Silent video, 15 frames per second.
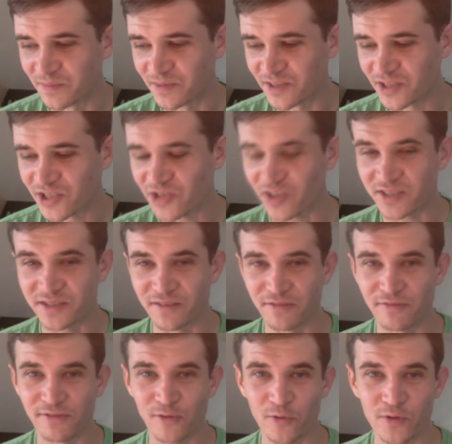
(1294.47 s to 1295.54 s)
destructive
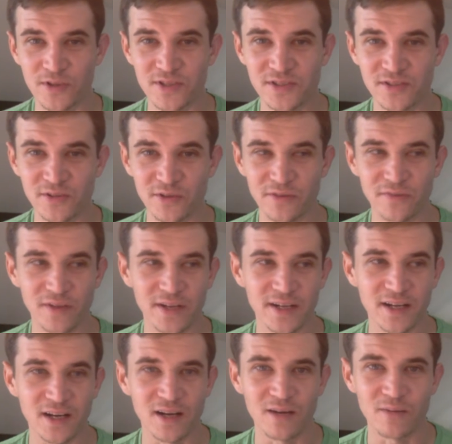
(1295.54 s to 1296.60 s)
force, sort of like
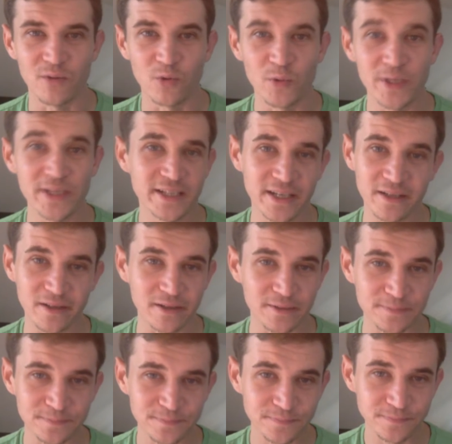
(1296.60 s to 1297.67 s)
a weed killer